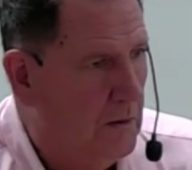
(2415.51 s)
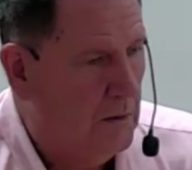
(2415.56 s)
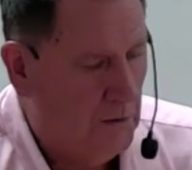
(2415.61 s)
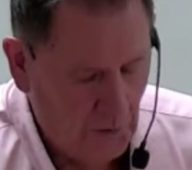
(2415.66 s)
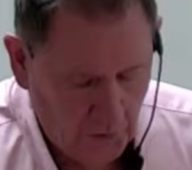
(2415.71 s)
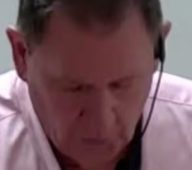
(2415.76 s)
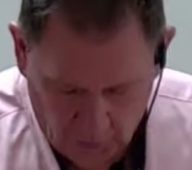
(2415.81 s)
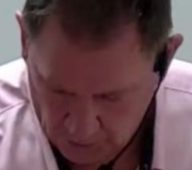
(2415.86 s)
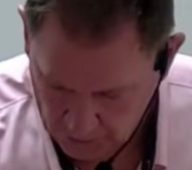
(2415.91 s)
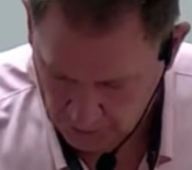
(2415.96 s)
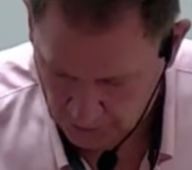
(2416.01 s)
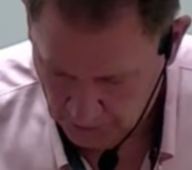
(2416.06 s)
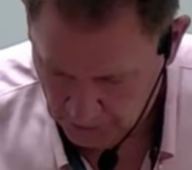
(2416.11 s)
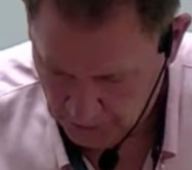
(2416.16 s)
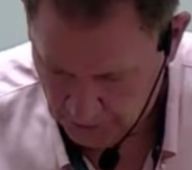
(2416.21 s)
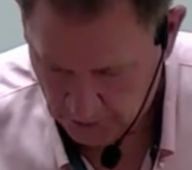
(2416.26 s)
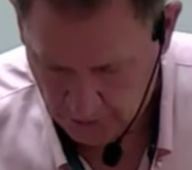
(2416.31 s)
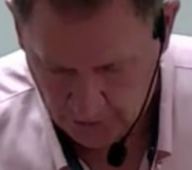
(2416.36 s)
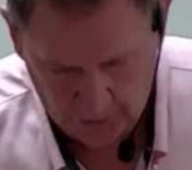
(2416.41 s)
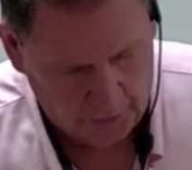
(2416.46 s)
No, no,
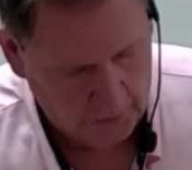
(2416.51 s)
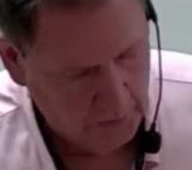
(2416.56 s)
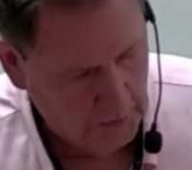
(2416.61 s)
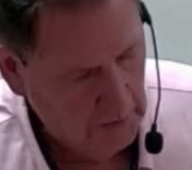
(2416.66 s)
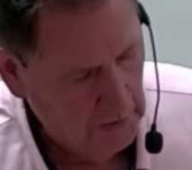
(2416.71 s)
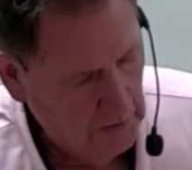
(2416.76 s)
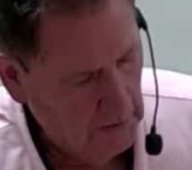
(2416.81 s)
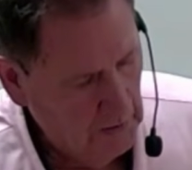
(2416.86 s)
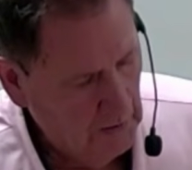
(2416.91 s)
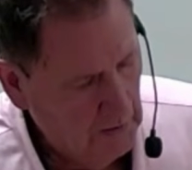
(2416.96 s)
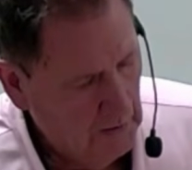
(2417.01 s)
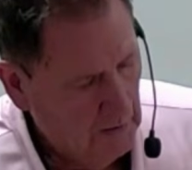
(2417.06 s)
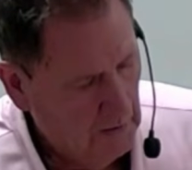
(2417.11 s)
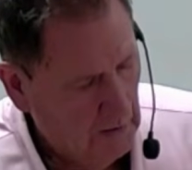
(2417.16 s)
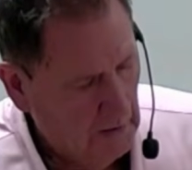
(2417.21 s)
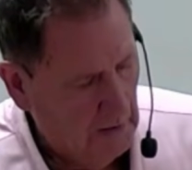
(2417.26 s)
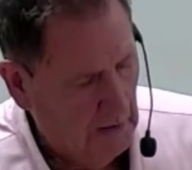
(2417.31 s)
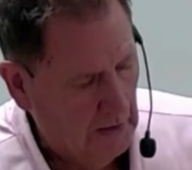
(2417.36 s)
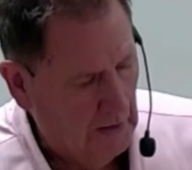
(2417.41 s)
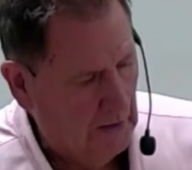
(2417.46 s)
no, no.
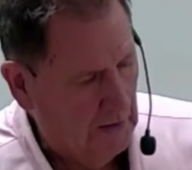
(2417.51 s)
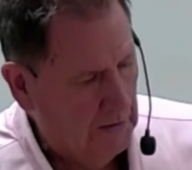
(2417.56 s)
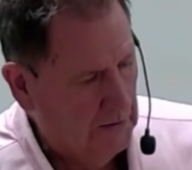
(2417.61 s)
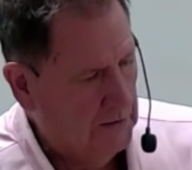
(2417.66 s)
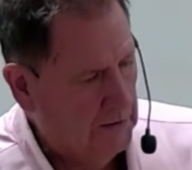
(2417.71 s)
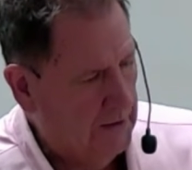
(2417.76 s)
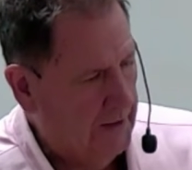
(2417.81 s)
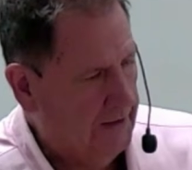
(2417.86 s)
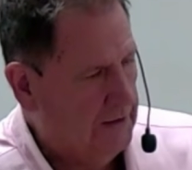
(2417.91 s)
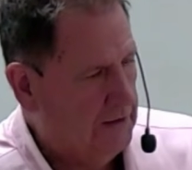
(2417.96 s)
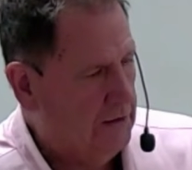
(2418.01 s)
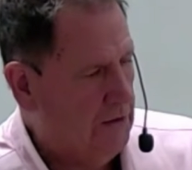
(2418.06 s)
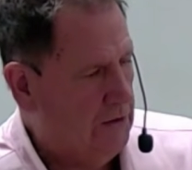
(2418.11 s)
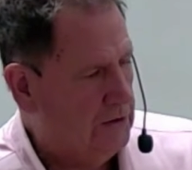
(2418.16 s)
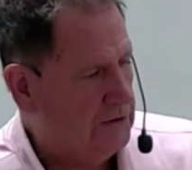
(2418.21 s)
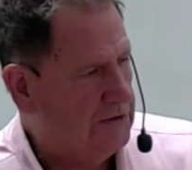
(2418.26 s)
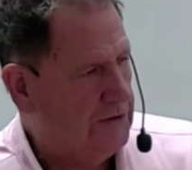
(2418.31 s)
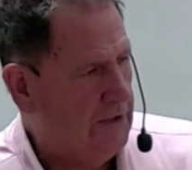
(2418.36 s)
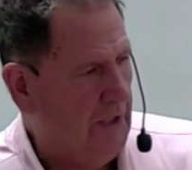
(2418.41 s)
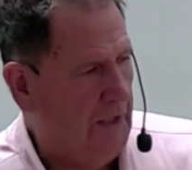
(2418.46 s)
Like you're
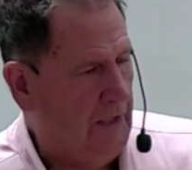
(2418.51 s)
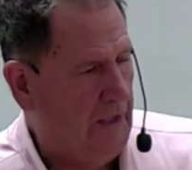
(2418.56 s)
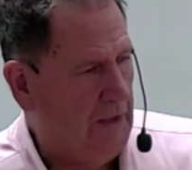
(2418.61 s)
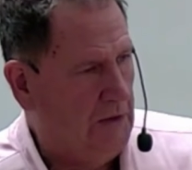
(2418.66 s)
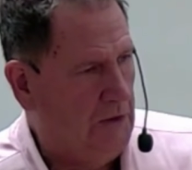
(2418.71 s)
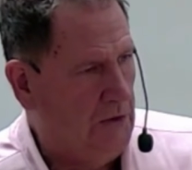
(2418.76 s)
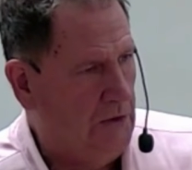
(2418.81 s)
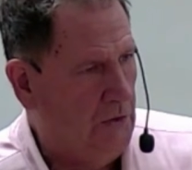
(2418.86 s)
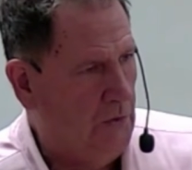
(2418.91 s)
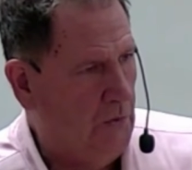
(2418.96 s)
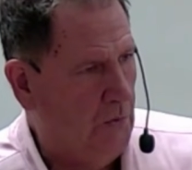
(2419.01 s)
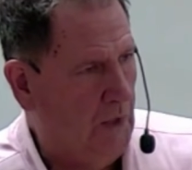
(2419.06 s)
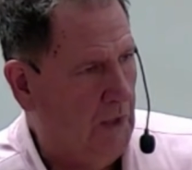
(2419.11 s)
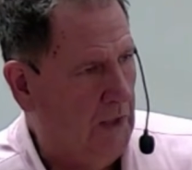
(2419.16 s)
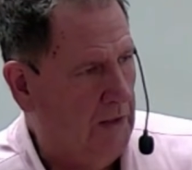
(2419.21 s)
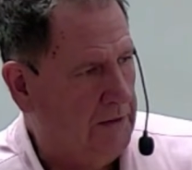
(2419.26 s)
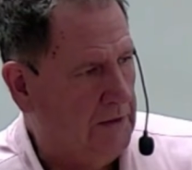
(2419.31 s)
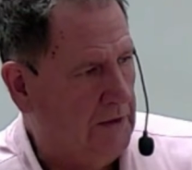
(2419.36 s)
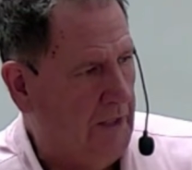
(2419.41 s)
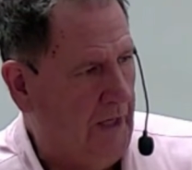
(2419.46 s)
saying, you
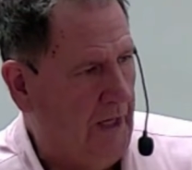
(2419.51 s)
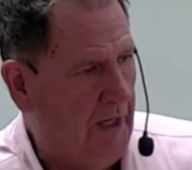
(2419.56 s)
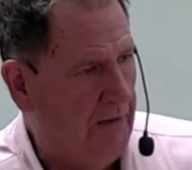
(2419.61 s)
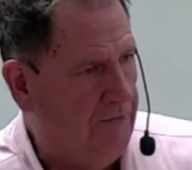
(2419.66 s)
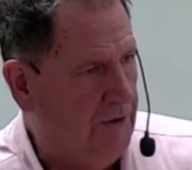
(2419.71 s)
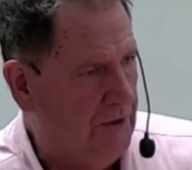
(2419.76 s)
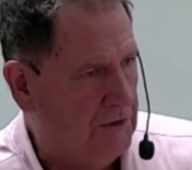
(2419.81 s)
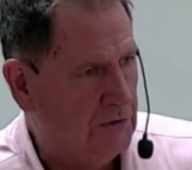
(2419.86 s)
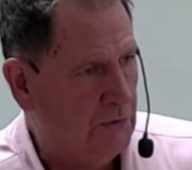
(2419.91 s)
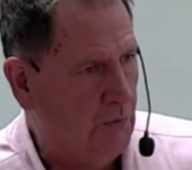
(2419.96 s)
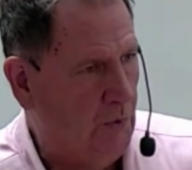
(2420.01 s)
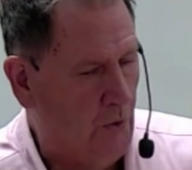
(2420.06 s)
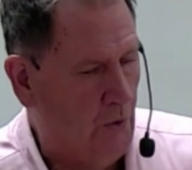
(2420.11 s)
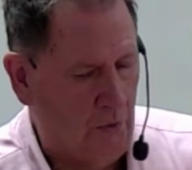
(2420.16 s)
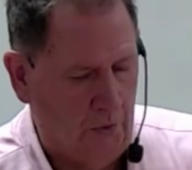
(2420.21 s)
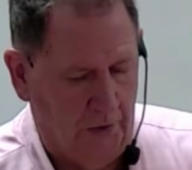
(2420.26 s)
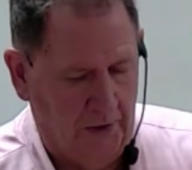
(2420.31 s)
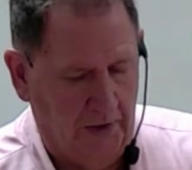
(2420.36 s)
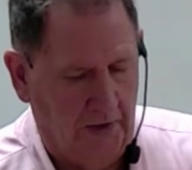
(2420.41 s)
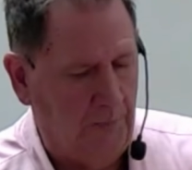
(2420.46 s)
want to have this
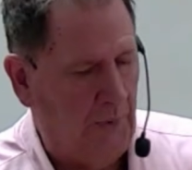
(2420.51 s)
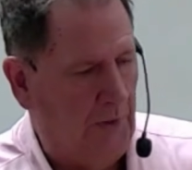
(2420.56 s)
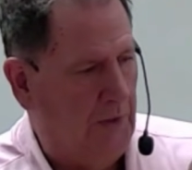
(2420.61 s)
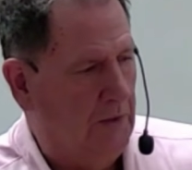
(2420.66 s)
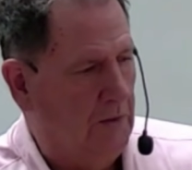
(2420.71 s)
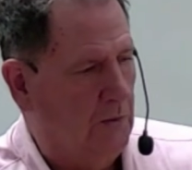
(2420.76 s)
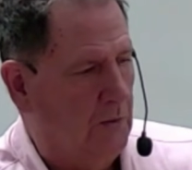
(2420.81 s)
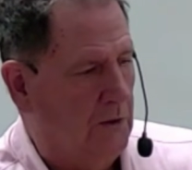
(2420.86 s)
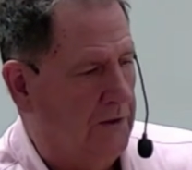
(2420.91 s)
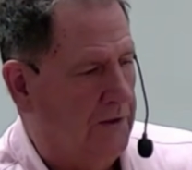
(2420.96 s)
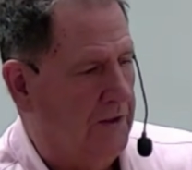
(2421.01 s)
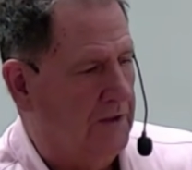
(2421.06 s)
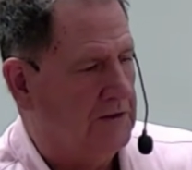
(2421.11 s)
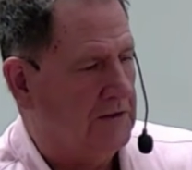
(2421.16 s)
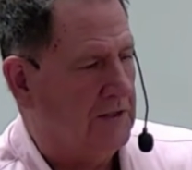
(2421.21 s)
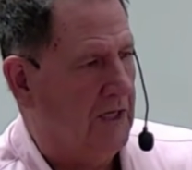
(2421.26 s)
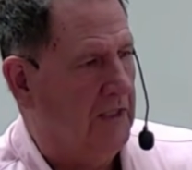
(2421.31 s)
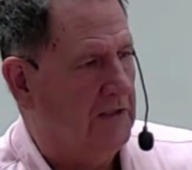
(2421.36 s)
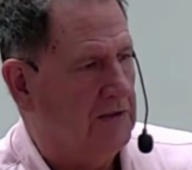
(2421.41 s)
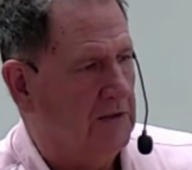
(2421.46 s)
rolling pin with this
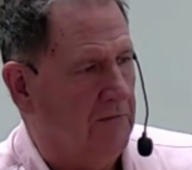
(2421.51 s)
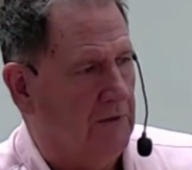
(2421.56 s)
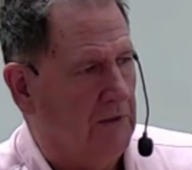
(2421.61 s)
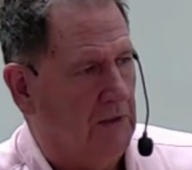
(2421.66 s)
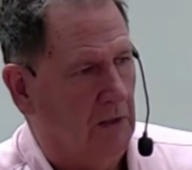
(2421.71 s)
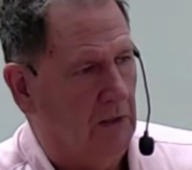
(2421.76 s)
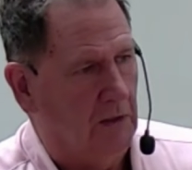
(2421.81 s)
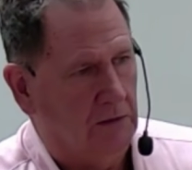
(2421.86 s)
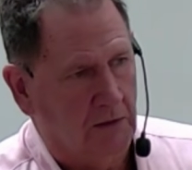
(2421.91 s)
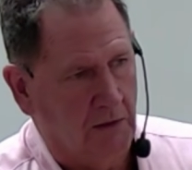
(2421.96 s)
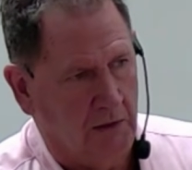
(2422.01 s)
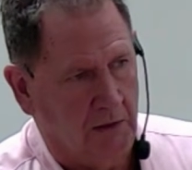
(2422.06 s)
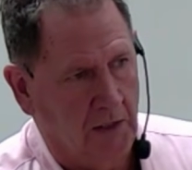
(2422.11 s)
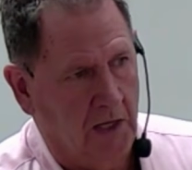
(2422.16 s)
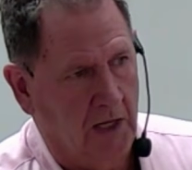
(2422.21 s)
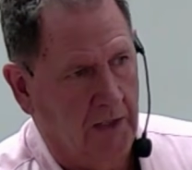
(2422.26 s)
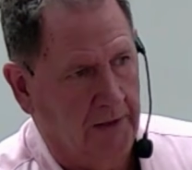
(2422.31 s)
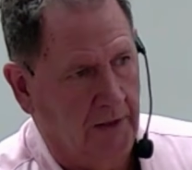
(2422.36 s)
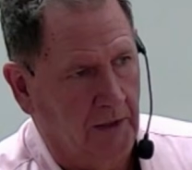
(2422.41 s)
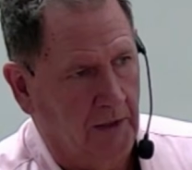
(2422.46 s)
size of a Celtic
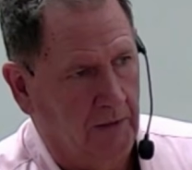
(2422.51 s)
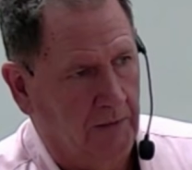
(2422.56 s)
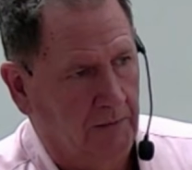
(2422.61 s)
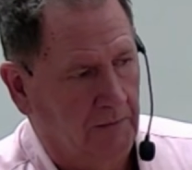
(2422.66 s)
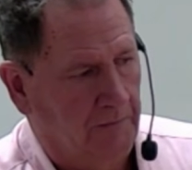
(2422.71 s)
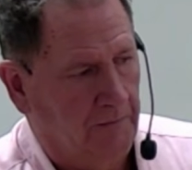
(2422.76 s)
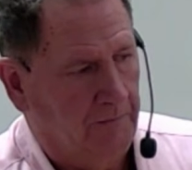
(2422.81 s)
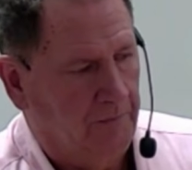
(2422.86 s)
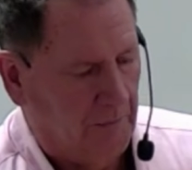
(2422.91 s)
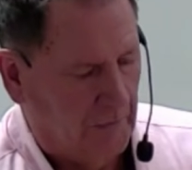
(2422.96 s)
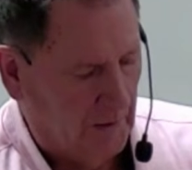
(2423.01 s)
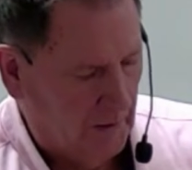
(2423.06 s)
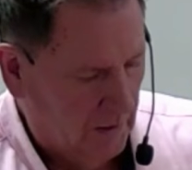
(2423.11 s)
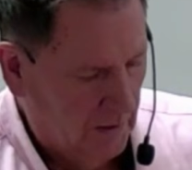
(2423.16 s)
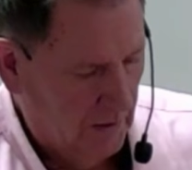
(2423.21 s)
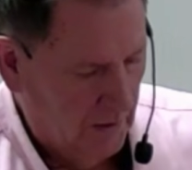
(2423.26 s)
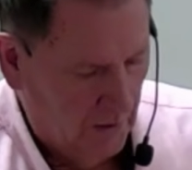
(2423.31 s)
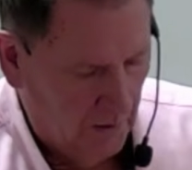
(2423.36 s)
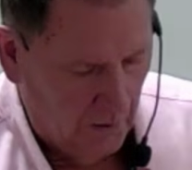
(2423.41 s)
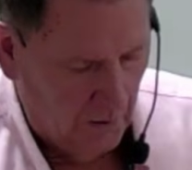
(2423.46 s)
knot in it.
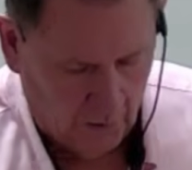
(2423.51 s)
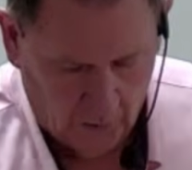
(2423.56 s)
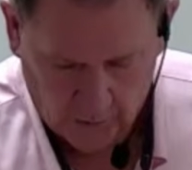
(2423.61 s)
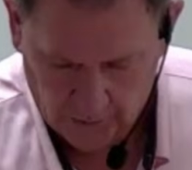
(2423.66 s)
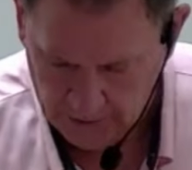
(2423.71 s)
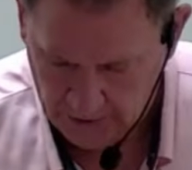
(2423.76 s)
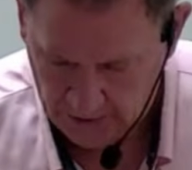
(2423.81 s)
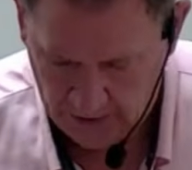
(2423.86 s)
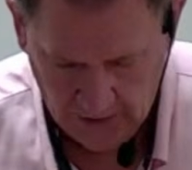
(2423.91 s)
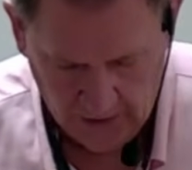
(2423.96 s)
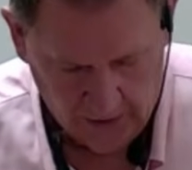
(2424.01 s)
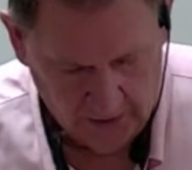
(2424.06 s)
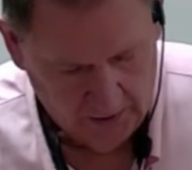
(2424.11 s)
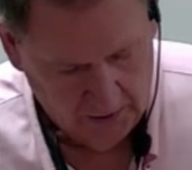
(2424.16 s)
Okay,